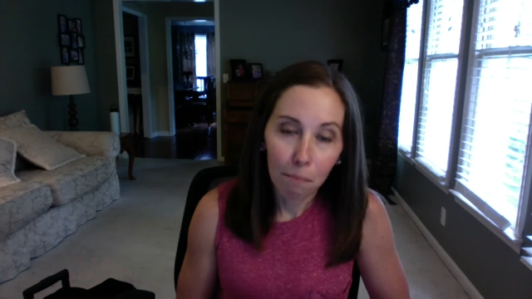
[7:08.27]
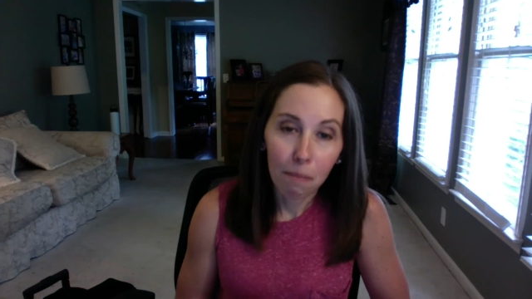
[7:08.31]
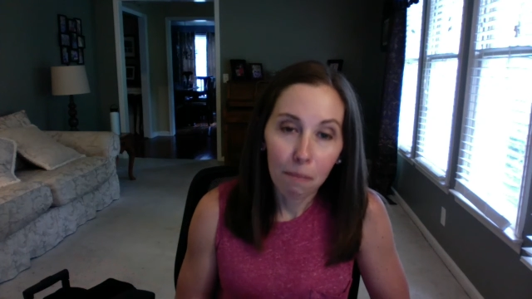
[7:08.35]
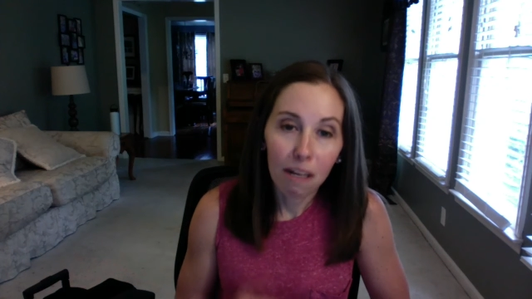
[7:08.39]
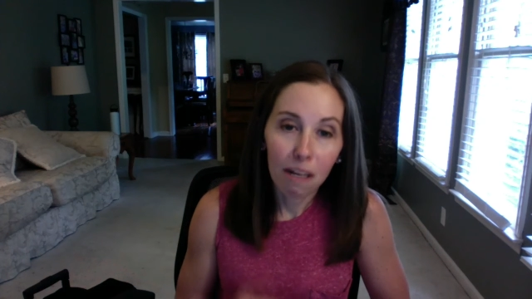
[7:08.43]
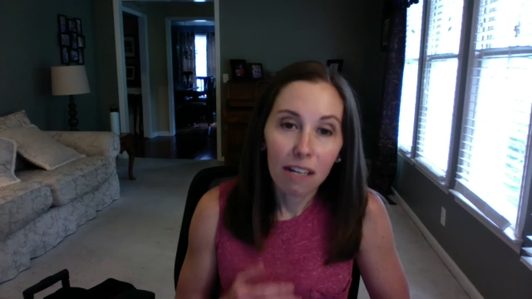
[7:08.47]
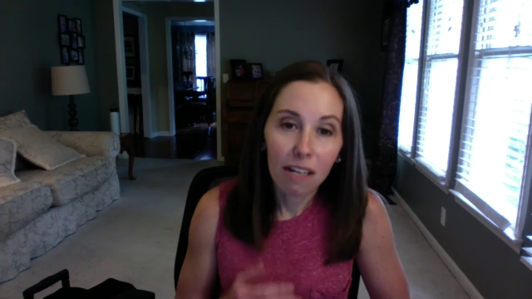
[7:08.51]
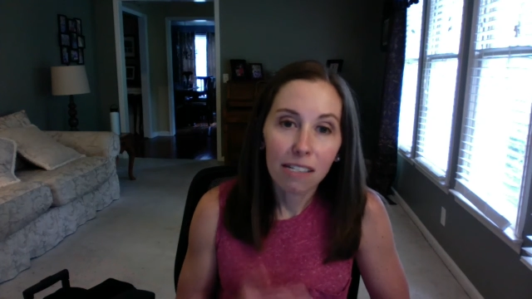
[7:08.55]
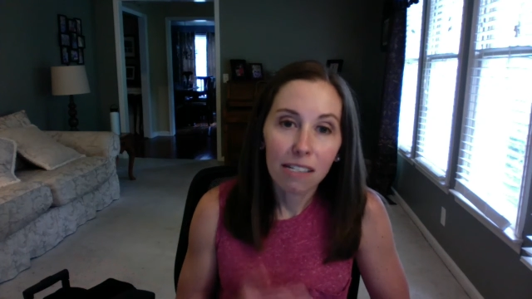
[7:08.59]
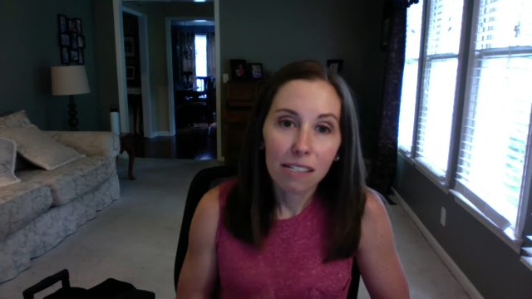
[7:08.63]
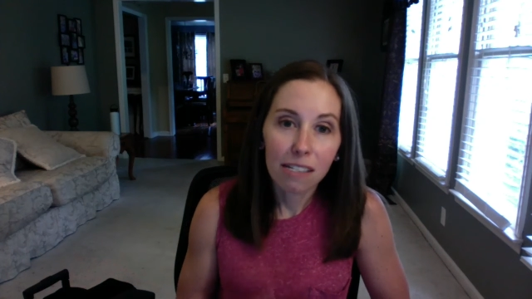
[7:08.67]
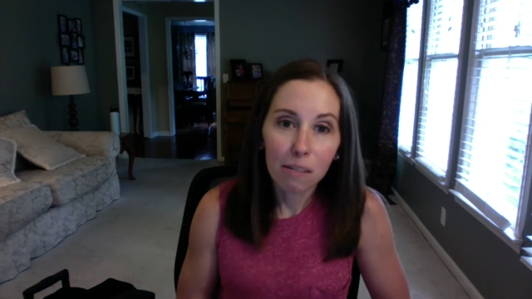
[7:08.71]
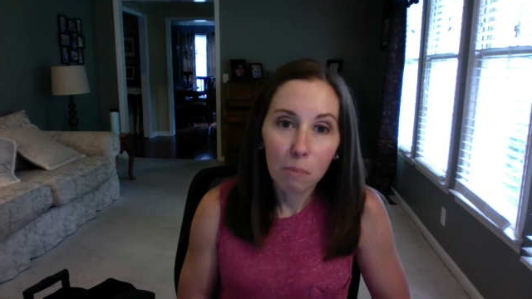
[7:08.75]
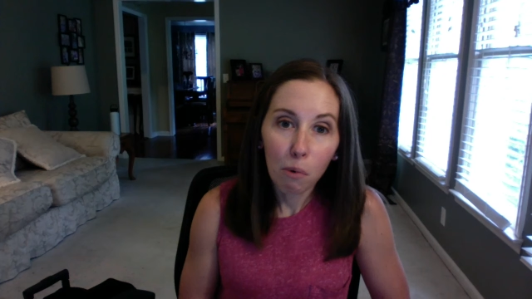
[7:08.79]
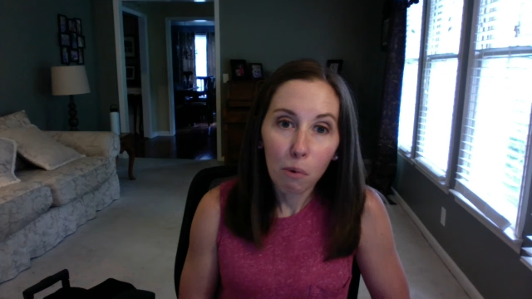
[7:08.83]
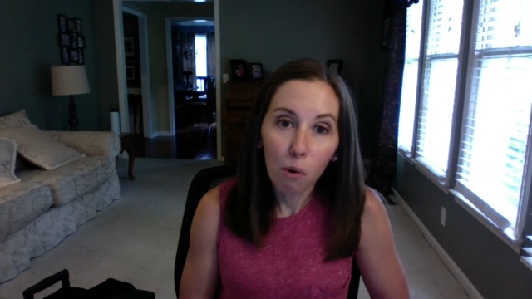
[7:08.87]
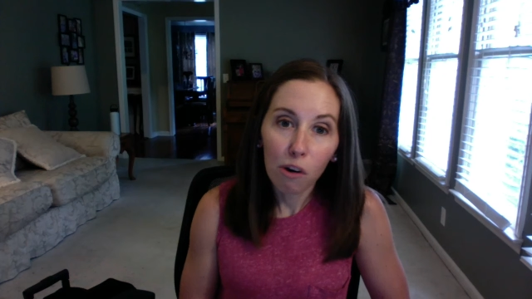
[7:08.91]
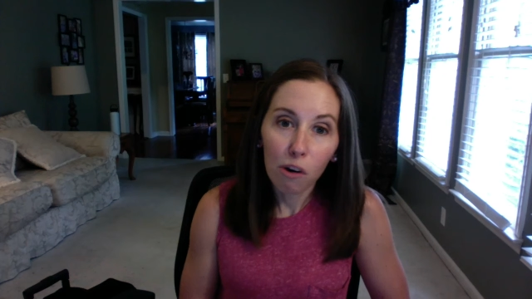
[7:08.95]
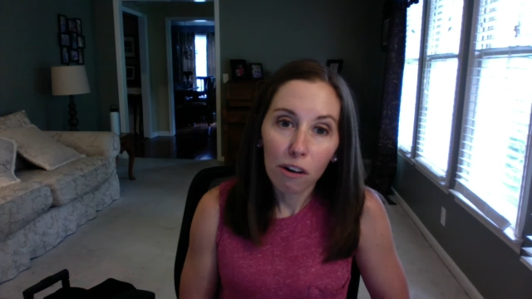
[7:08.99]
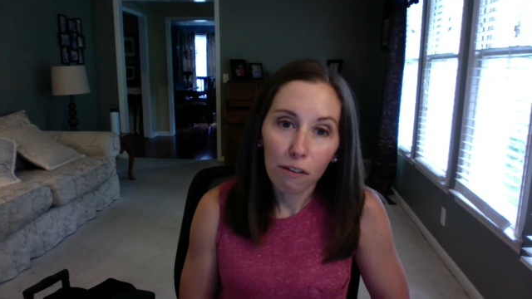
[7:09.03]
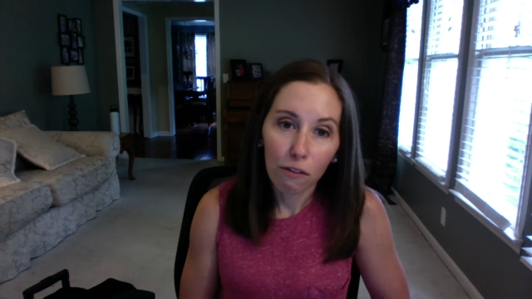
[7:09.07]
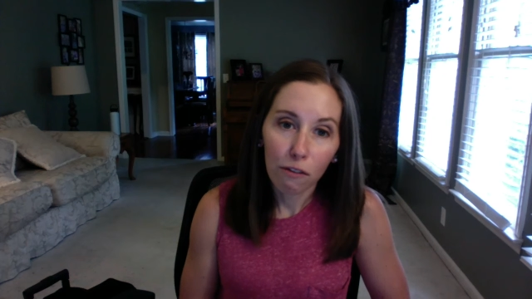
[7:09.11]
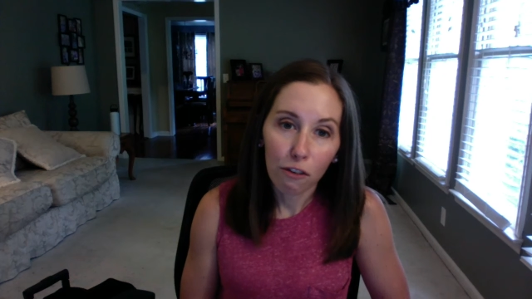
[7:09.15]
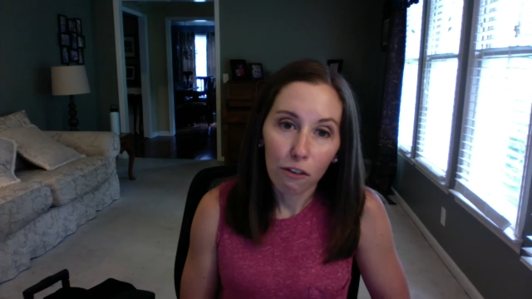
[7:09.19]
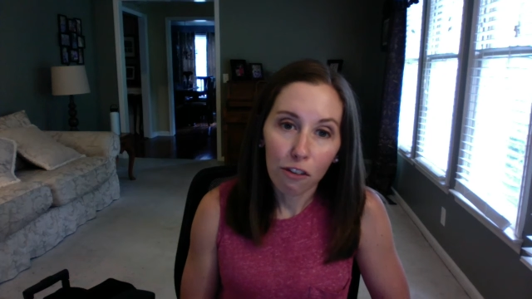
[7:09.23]
But it's
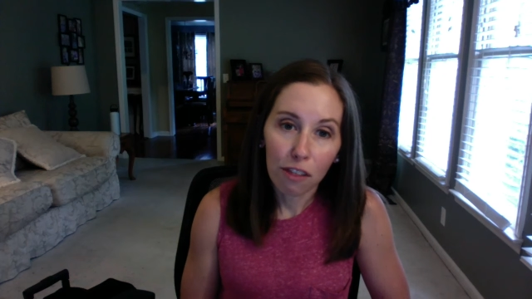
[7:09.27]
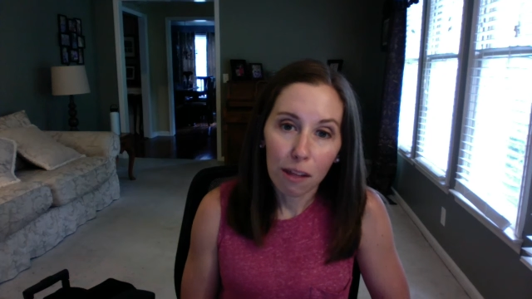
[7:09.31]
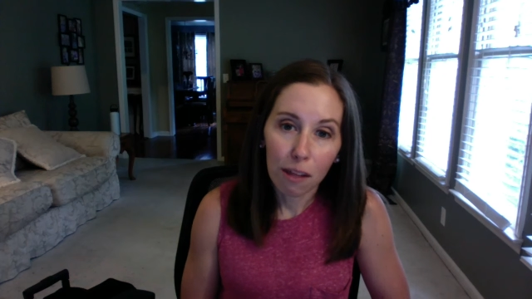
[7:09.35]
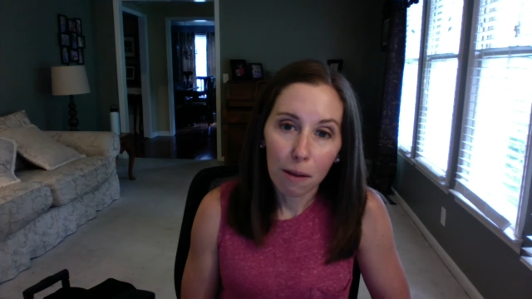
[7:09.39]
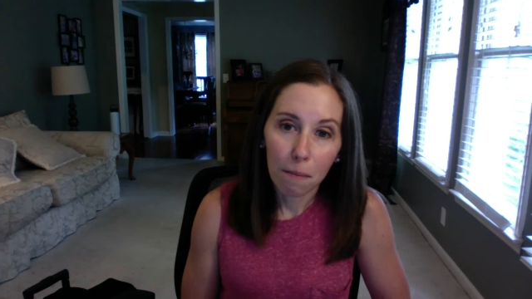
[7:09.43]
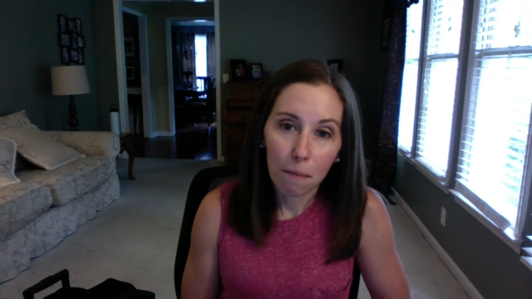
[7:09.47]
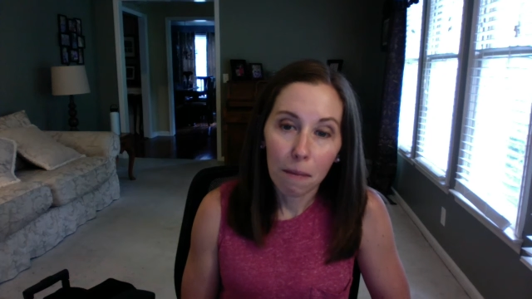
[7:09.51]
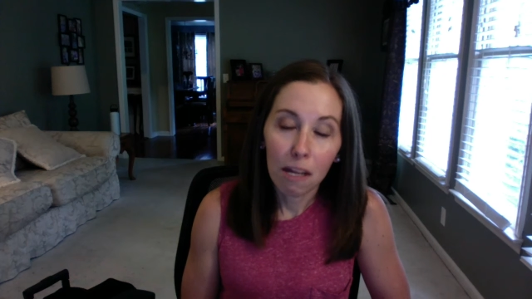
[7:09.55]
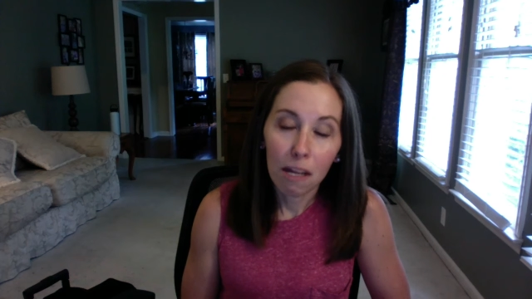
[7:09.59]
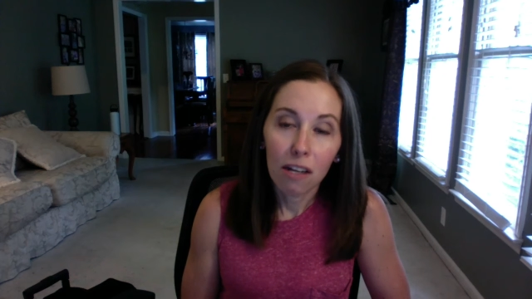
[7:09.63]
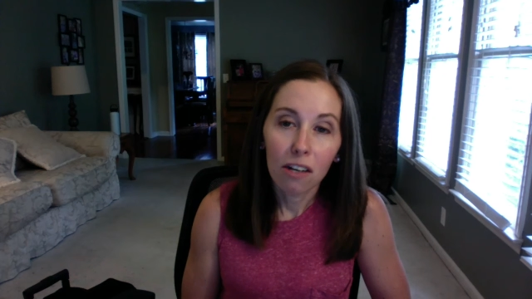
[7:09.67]
important for them